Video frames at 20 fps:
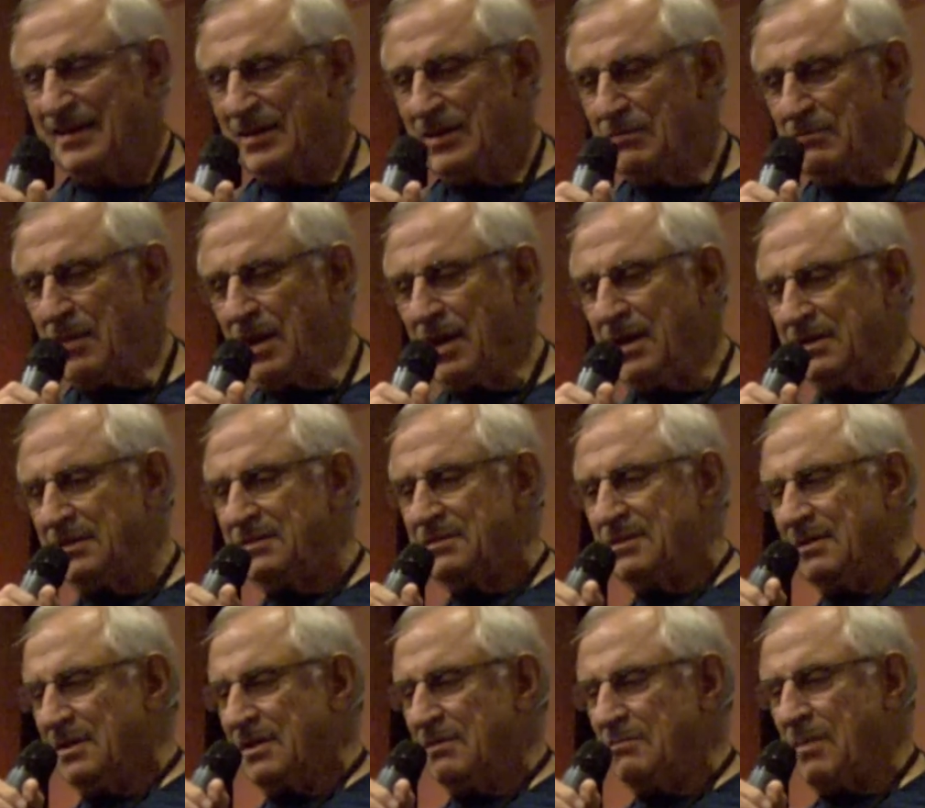you might
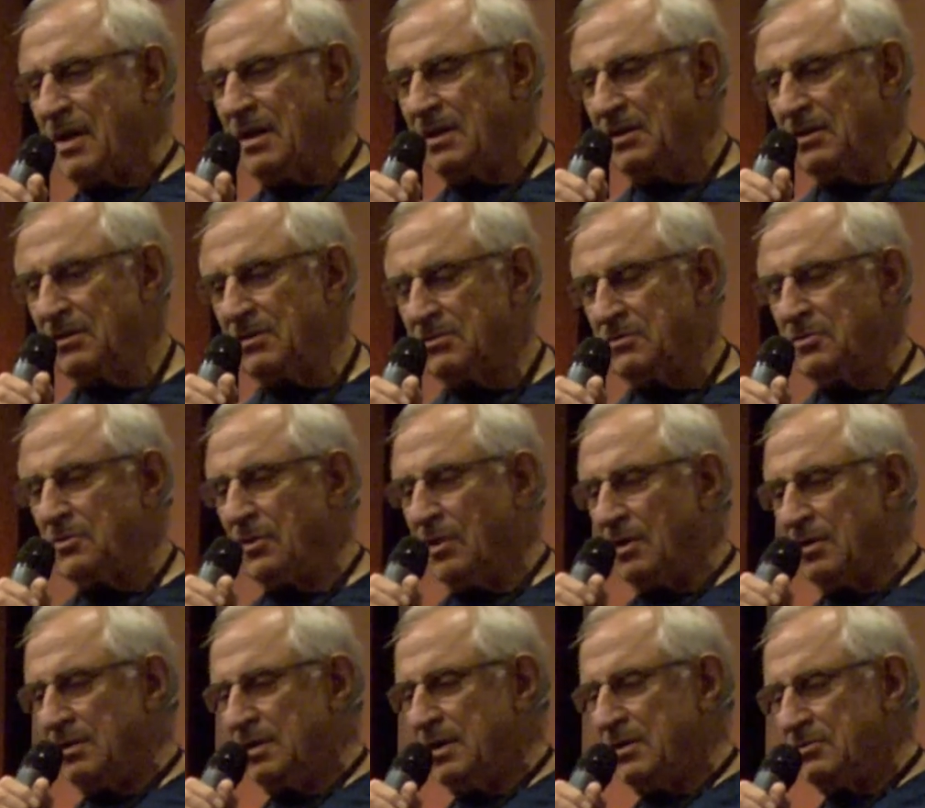you might look through
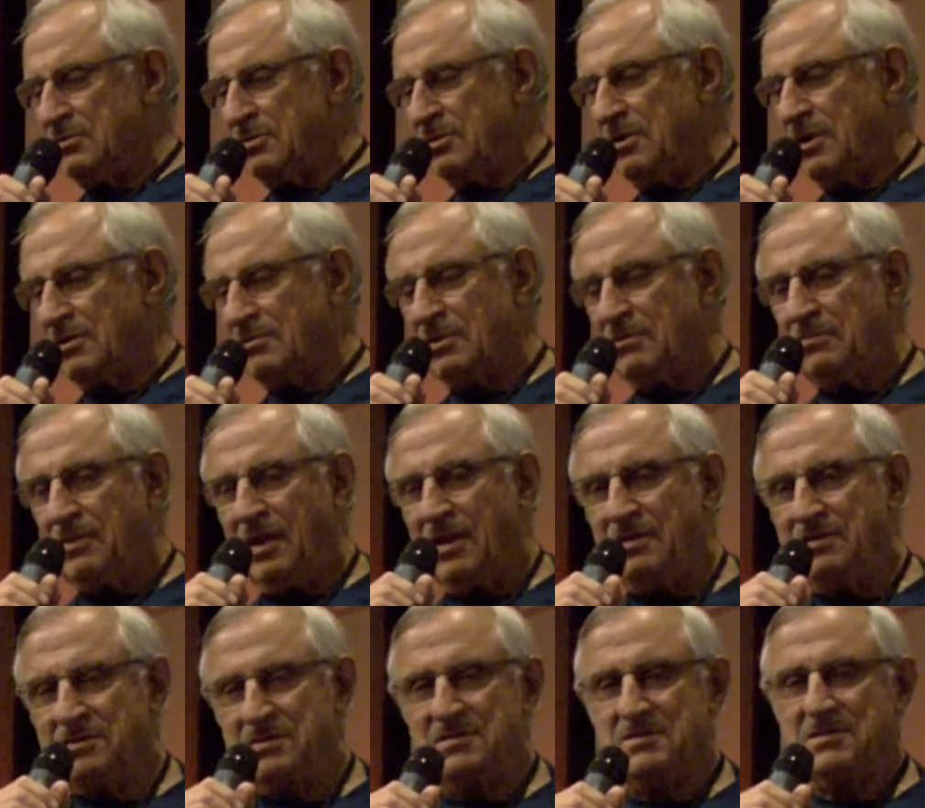all the introductory
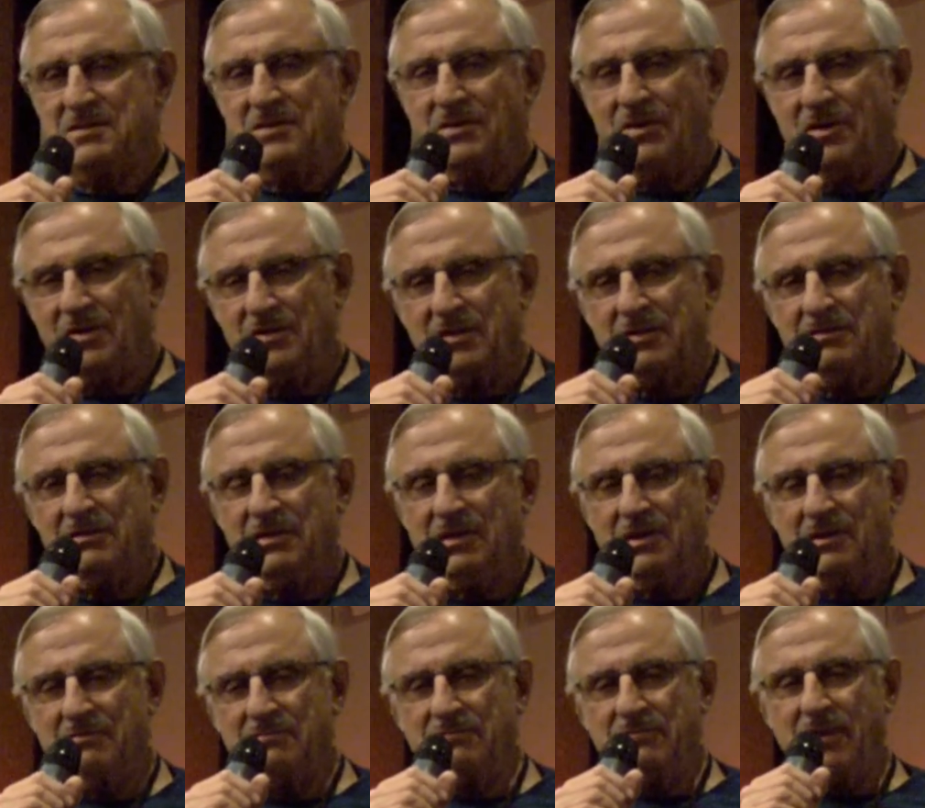pages and all
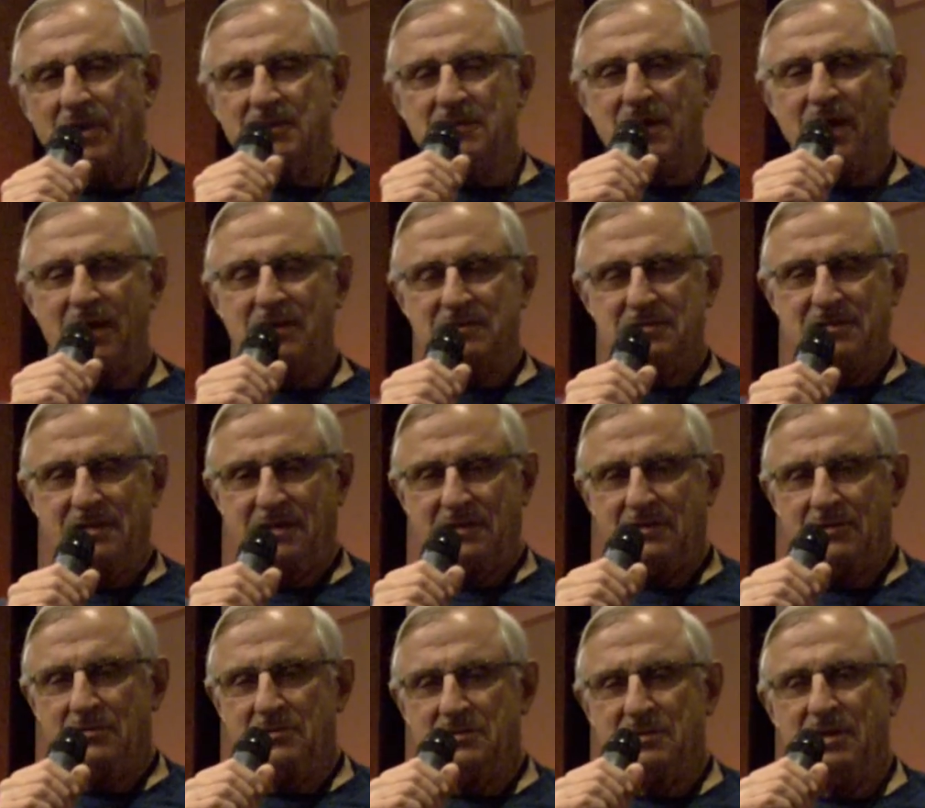the uh, fantastic
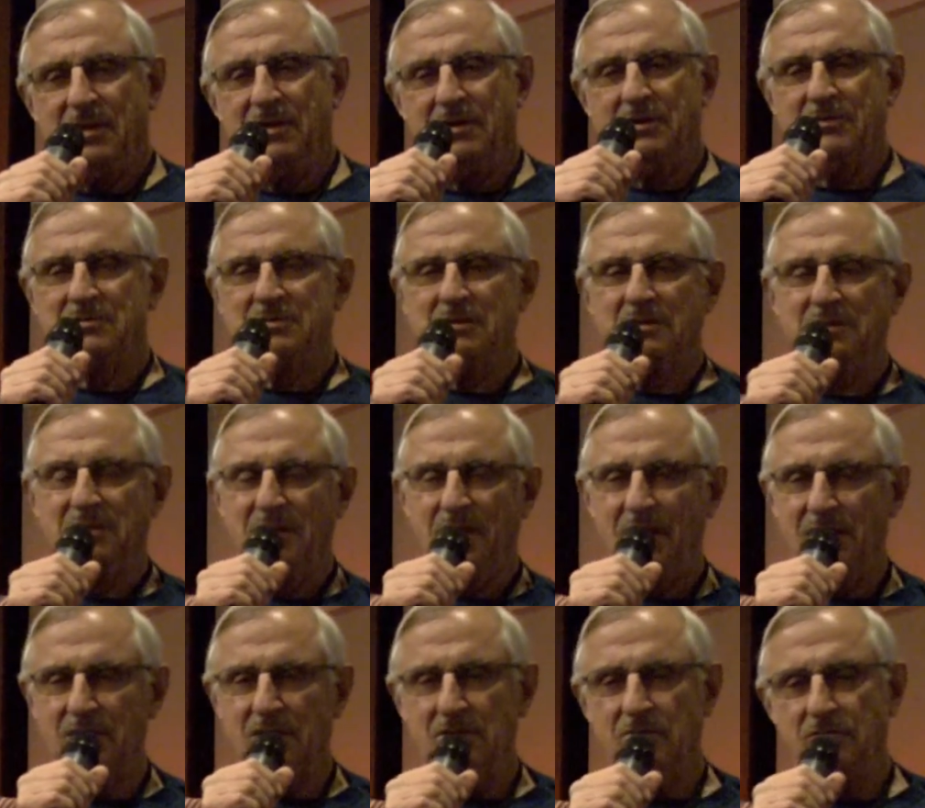newsletters at
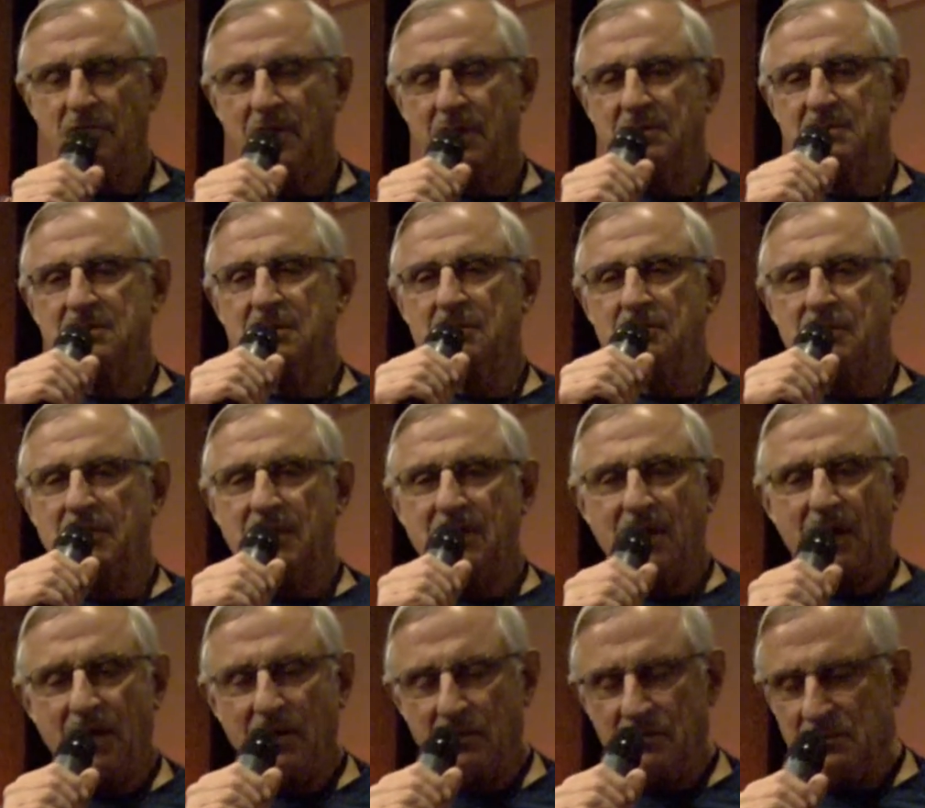the end and find
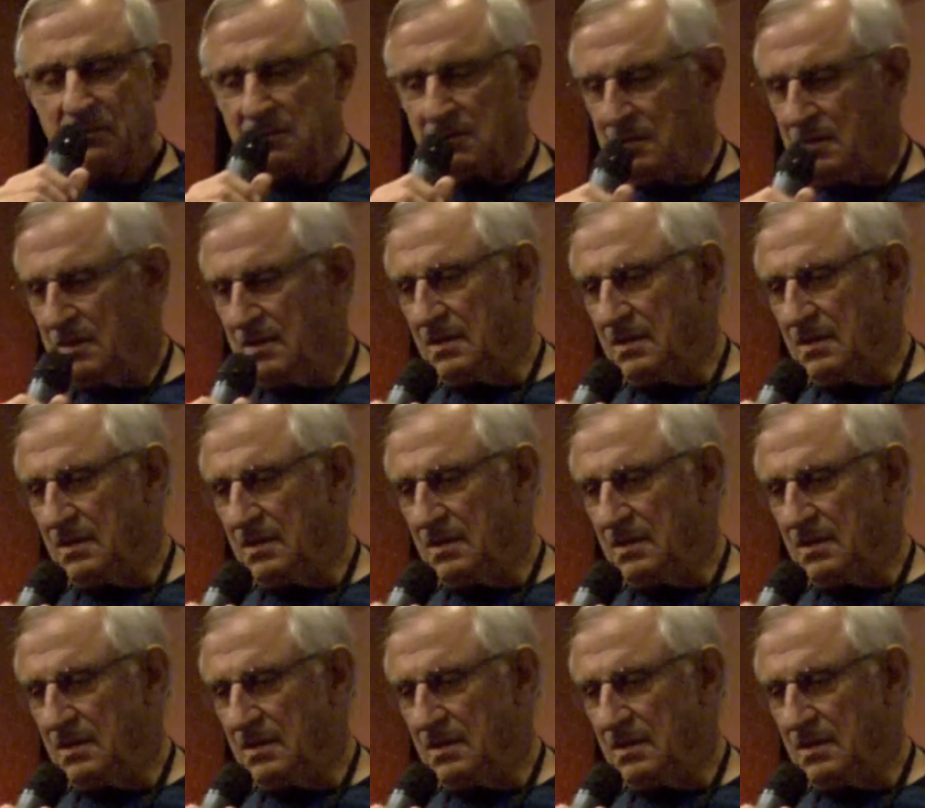something out. Okay.